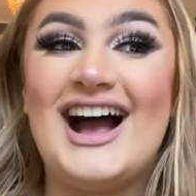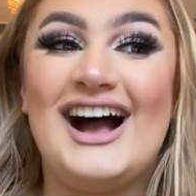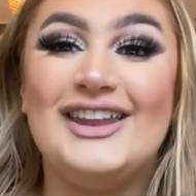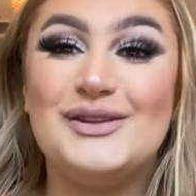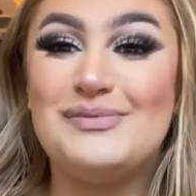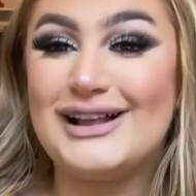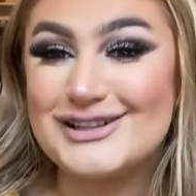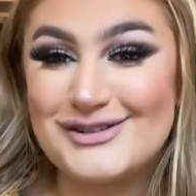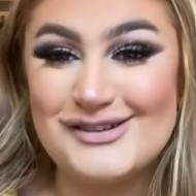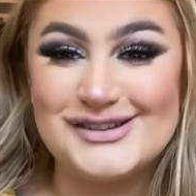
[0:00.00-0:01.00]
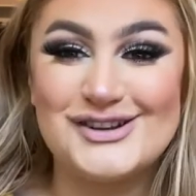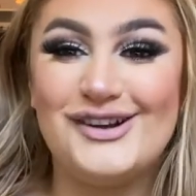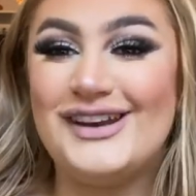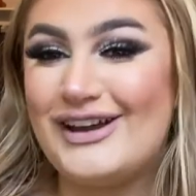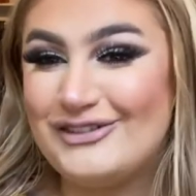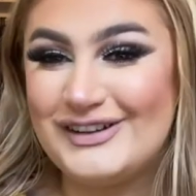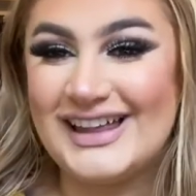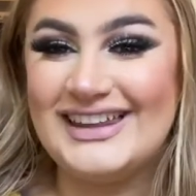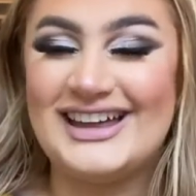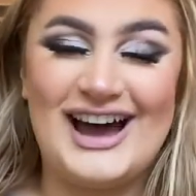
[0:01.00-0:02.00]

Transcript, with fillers: and the plastering's done, everything like that.